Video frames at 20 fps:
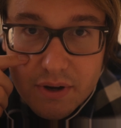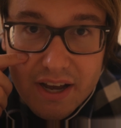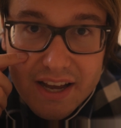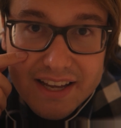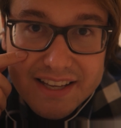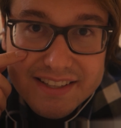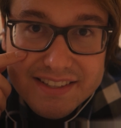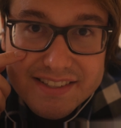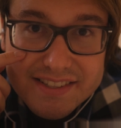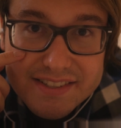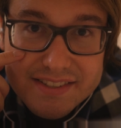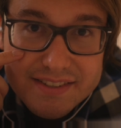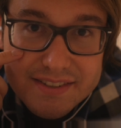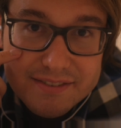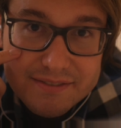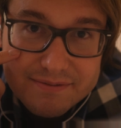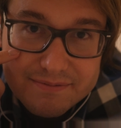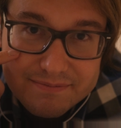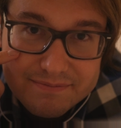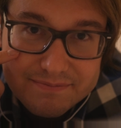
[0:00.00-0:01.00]
heights,
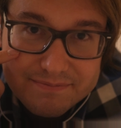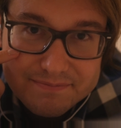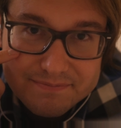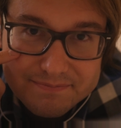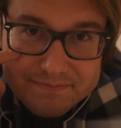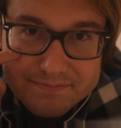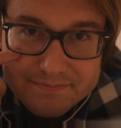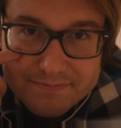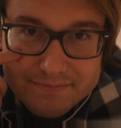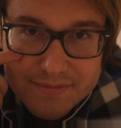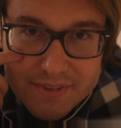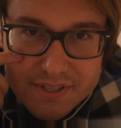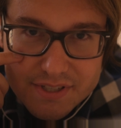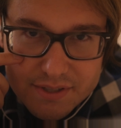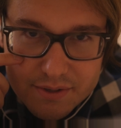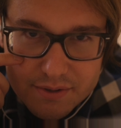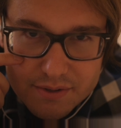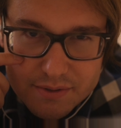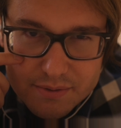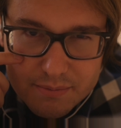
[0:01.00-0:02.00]
so
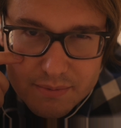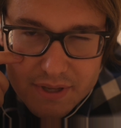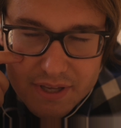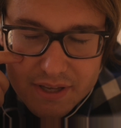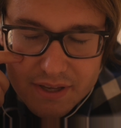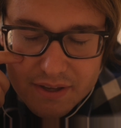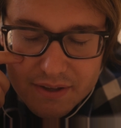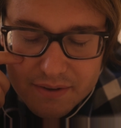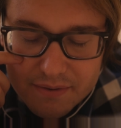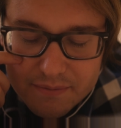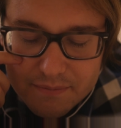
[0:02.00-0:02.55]
to speak.